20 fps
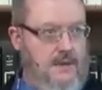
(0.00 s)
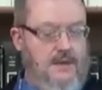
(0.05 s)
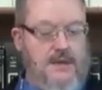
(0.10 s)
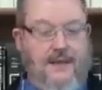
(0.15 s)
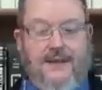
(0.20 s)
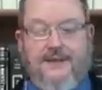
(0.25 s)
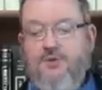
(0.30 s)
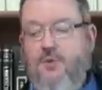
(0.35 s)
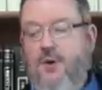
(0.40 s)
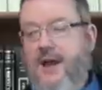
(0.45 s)

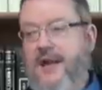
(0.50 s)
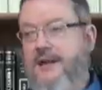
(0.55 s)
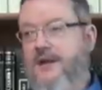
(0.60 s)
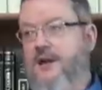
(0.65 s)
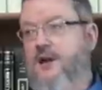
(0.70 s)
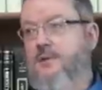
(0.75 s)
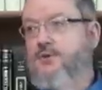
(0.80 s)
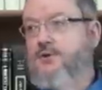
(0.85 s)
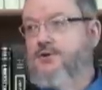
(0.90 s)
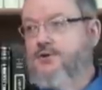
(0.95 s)
That's why in
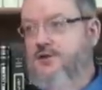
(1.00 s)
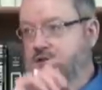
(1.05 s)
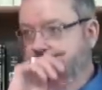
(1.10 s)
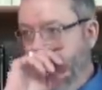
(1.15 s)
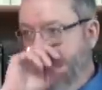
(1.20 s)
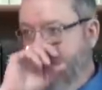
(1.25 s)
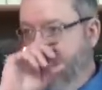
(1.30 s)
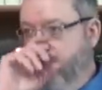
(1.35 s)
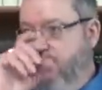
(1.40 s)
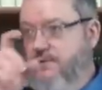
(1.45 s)
Hebrews it
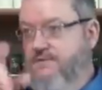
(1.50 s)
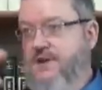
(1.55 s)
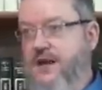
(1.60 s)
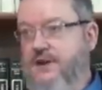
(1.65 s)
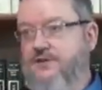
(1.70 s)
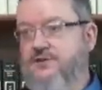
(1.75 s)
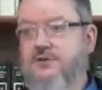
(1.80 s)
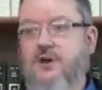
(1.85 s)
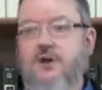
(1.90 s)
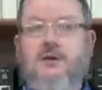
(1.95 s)
says, You've
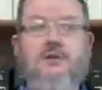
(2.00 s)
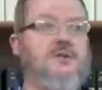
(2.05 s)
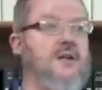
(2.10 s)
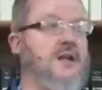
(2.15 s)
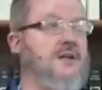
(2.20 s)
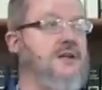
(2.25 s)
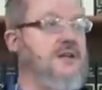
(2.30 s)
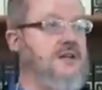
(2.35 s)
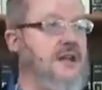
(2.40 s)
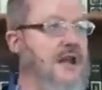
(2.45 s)
not struggled
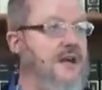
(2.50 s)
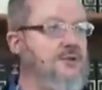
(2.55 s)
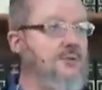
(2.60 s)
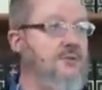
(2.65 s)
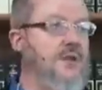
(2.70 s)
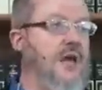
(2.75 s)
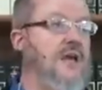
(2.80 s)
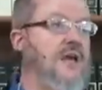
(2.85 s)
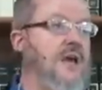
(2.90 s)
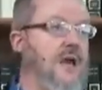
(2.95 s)
unto death
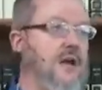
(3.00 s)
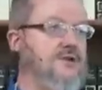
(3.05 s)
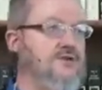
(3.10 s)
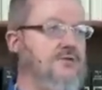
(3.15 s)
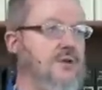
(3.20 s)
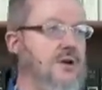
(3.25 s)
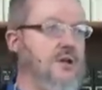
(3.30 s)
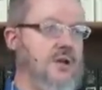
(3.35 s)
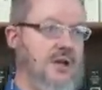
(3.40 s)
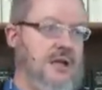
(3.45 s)
with that kind of
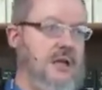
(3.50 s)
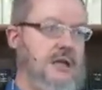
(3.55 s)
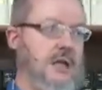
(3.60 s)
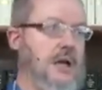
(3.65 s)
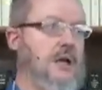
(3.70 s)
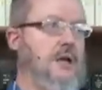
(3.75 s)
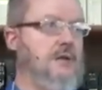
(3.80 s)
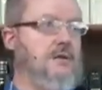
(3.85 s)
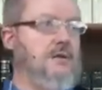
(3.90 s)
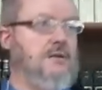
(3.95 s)
struggle he
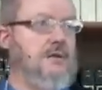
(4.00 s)
did